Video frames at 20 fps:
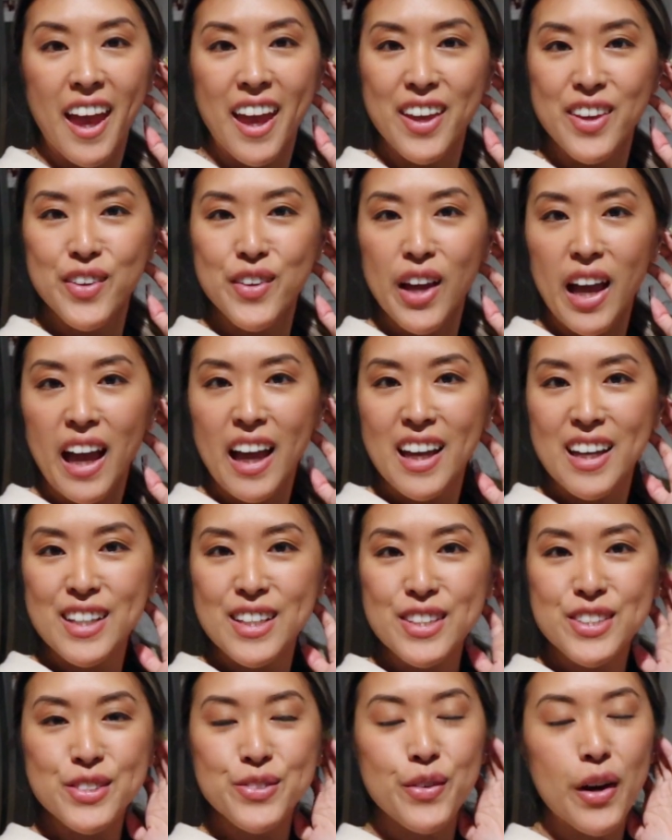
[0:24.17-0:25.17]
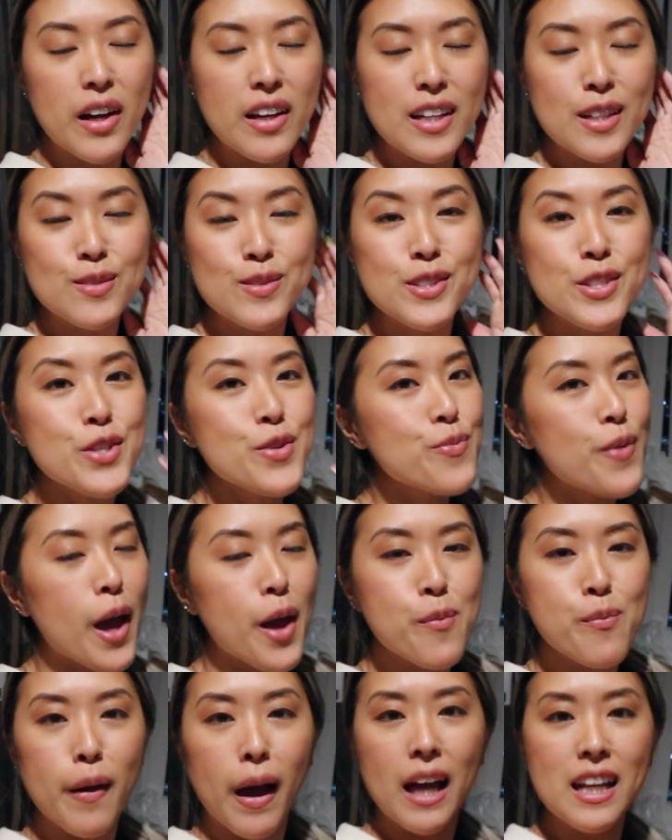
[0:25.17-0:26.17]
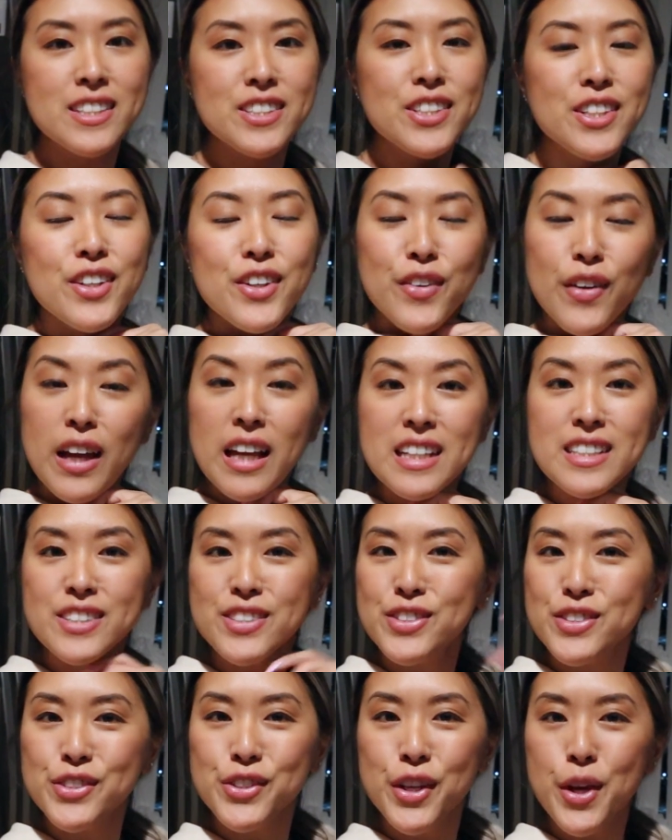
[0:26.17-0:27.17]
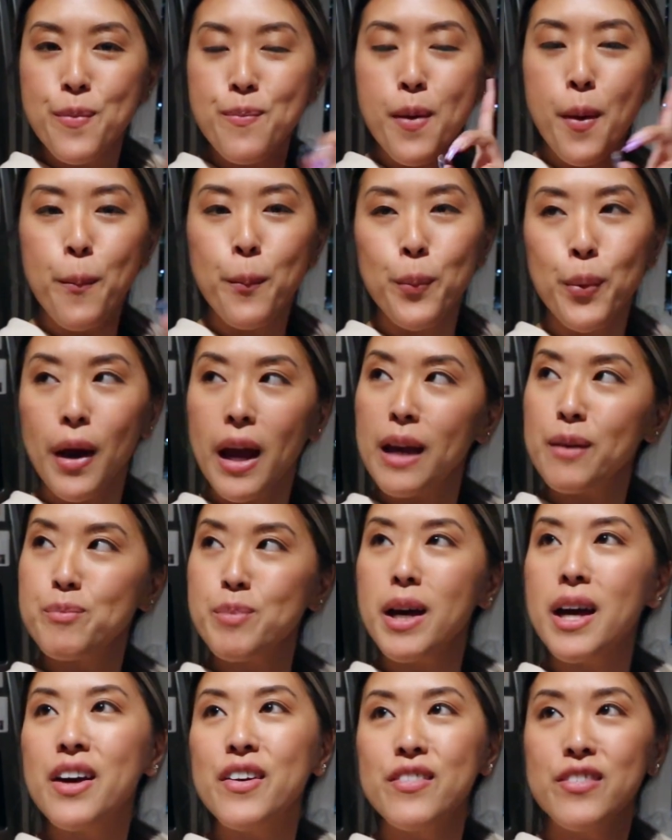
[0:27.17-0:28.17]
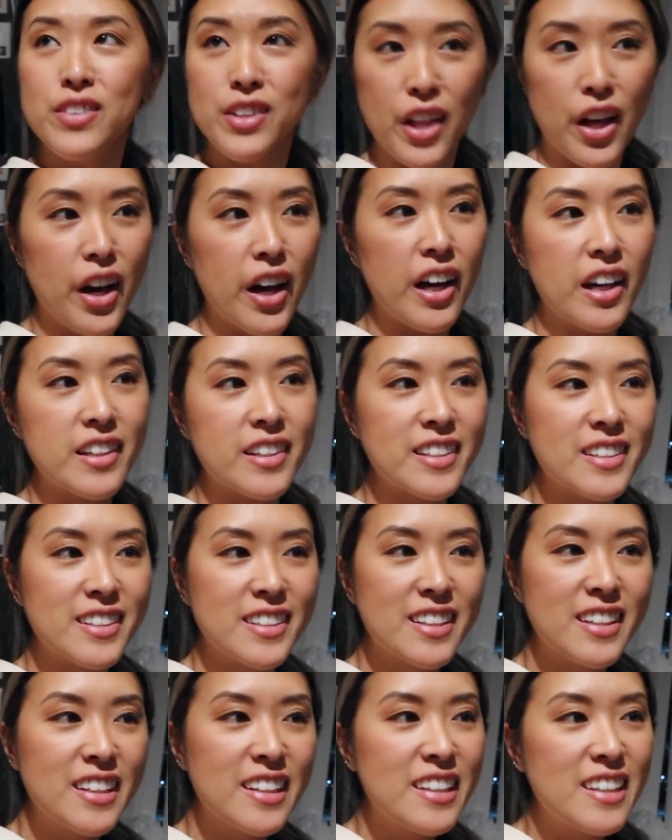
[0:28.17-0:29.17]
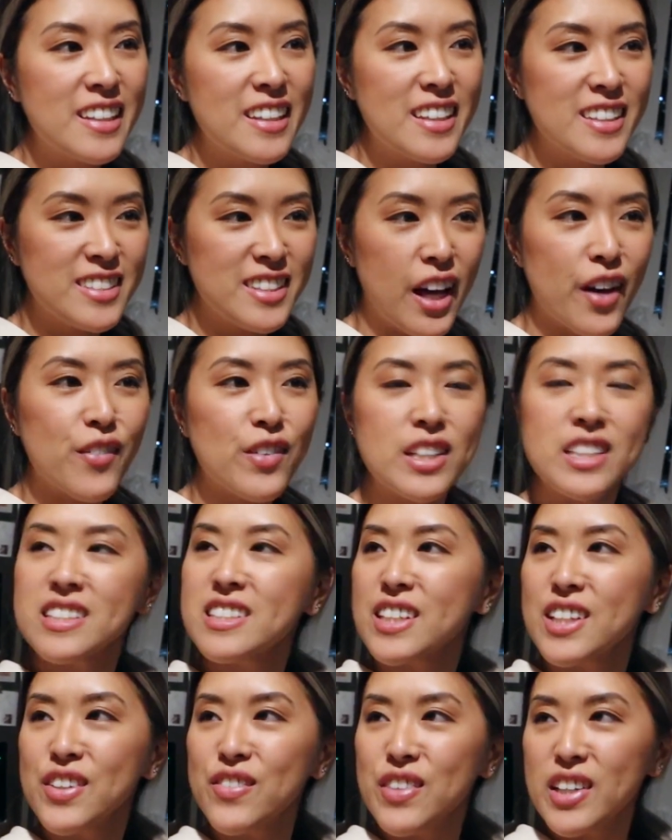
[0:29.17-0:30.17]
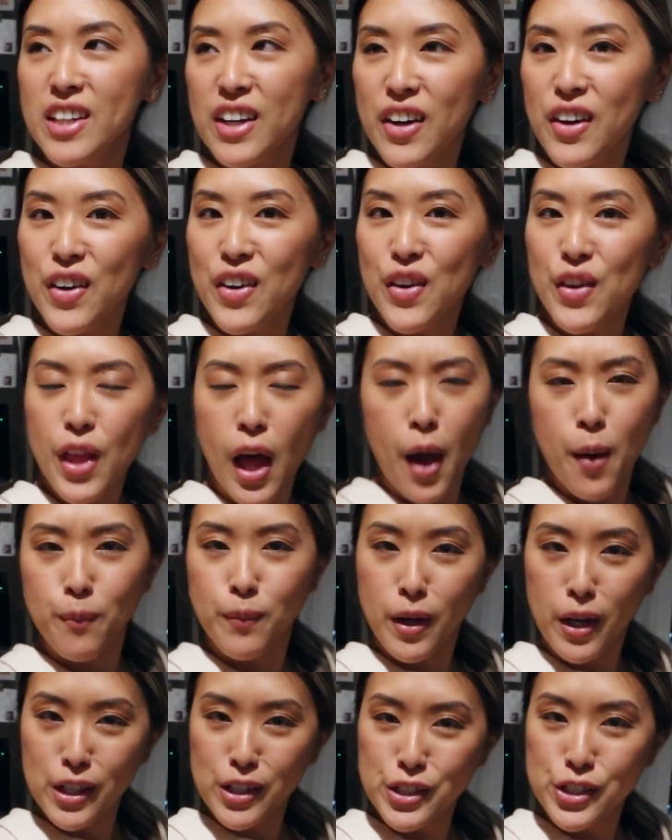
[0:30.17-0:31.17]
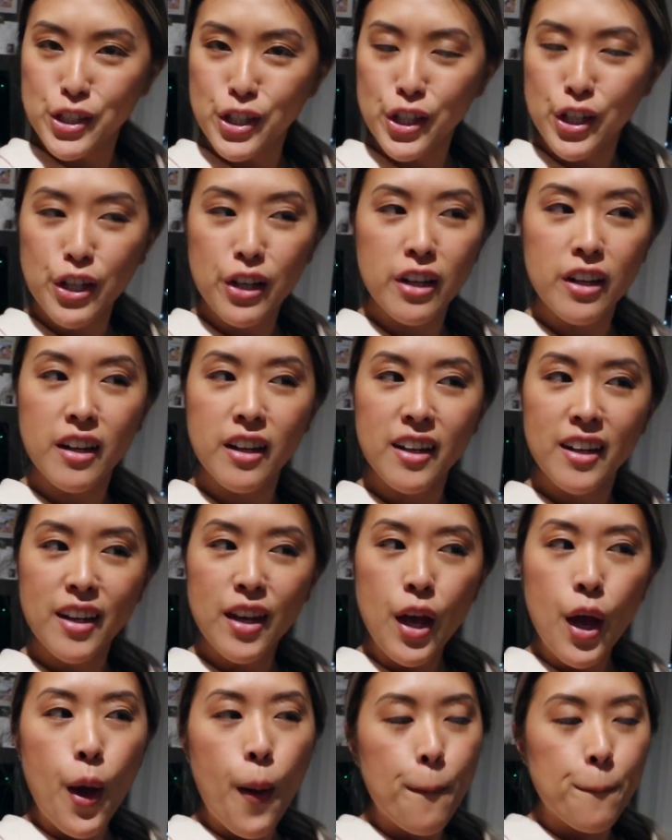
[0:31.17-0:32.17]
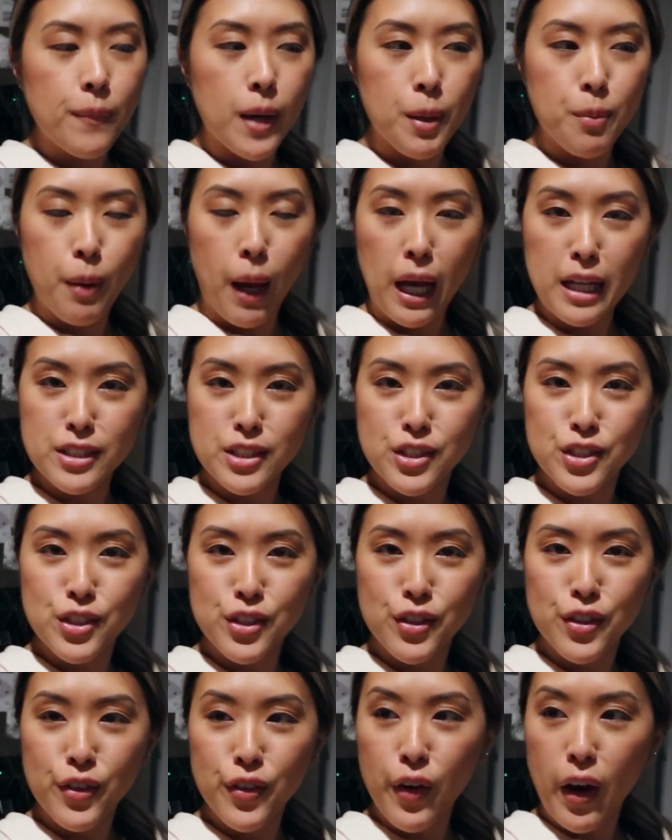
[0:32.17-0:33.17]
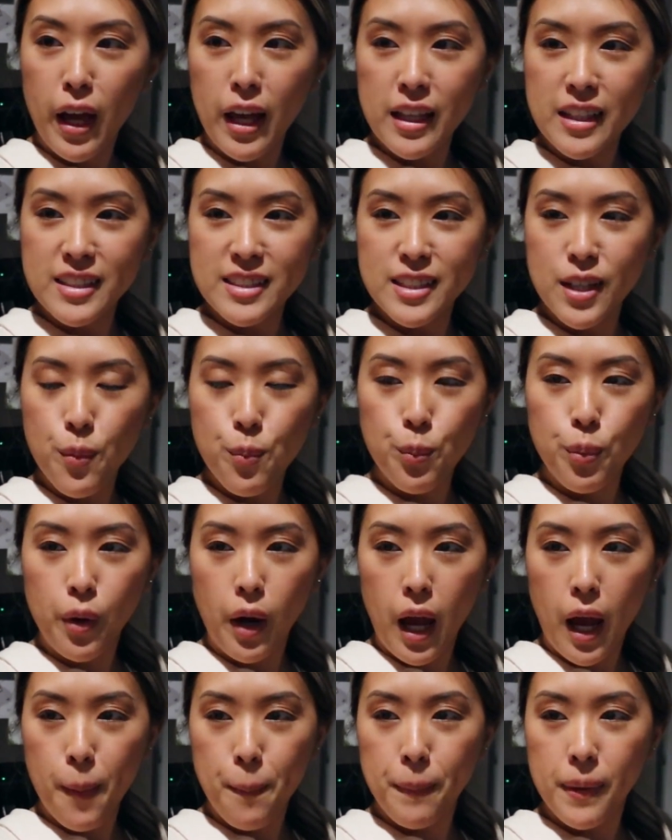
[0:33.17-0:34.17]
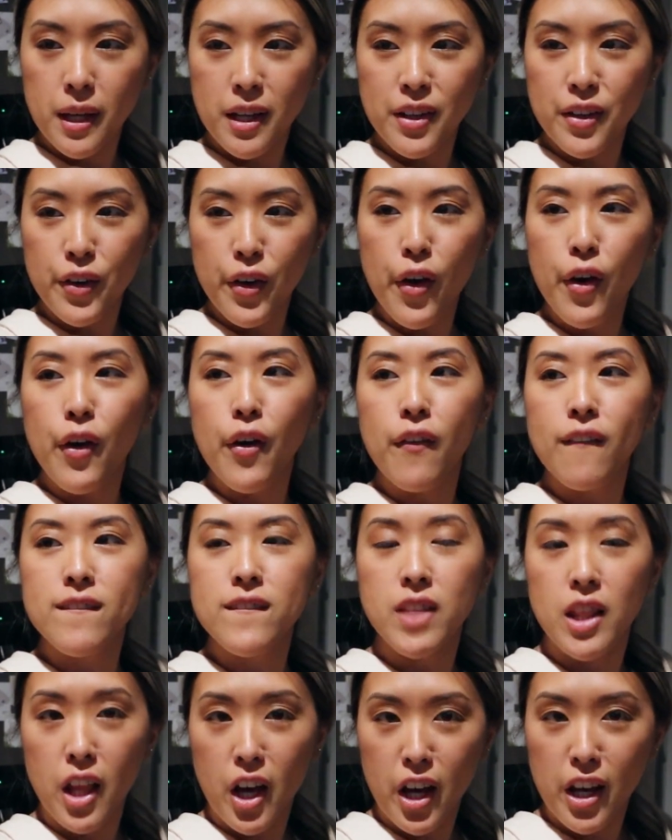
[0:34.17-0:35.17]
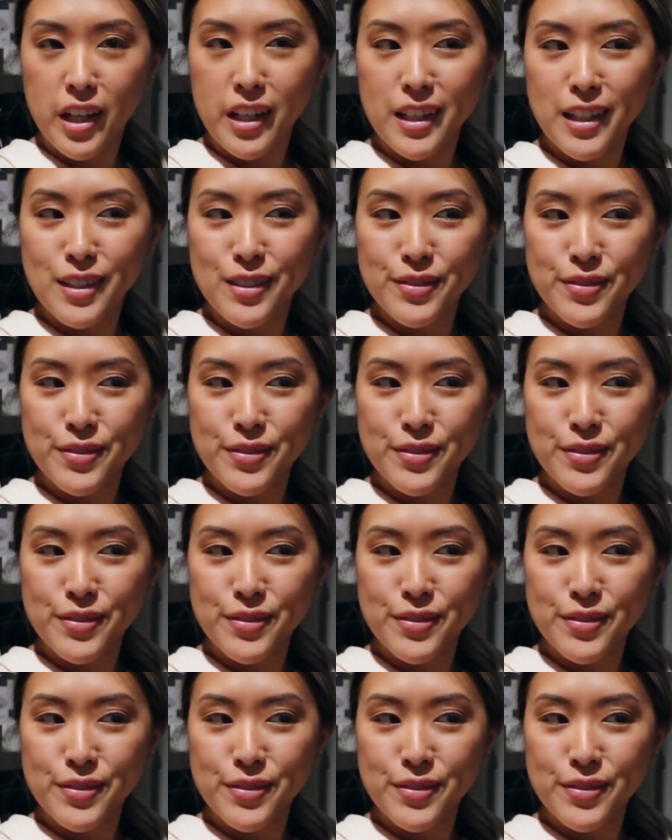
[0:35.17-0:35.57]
Hey, you guys. Welcome to my Bachelorette trip prep vlog. Is that what it's going to be called? I'm not sure. My Bachelorette prep vlog.